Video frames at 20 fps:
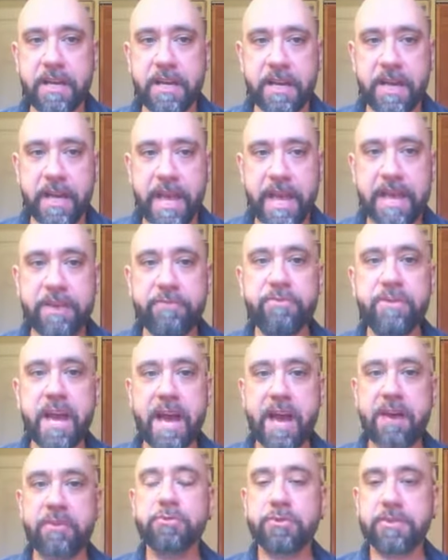Henry
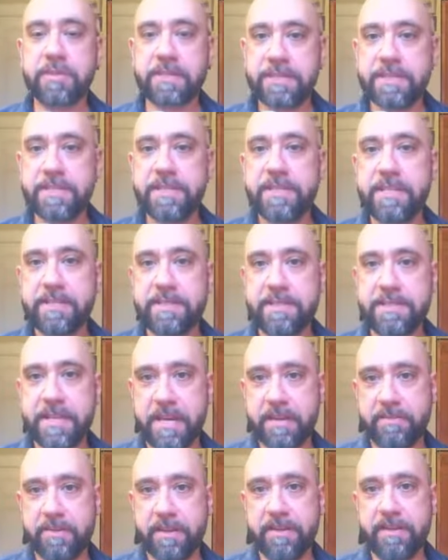actually sees
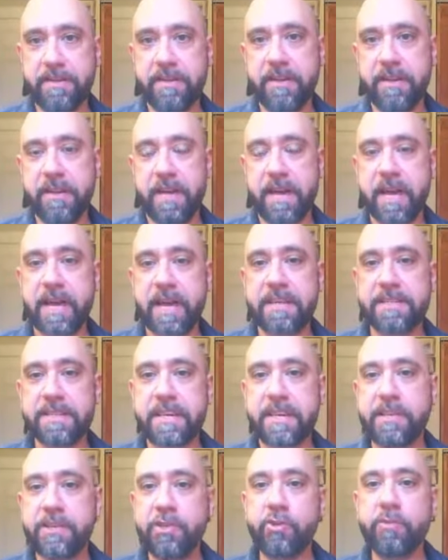David as
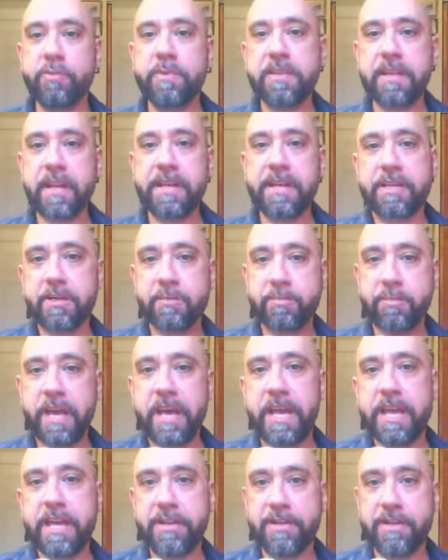a human like
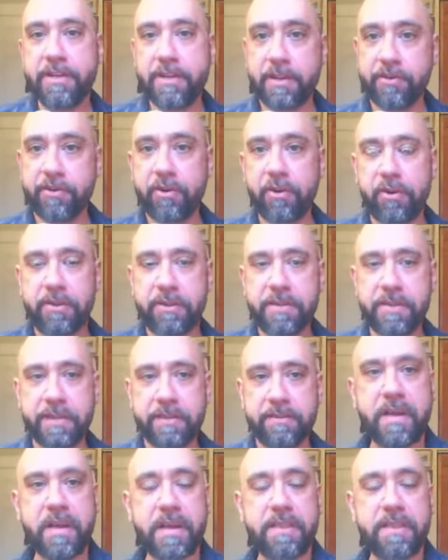companion and guardian.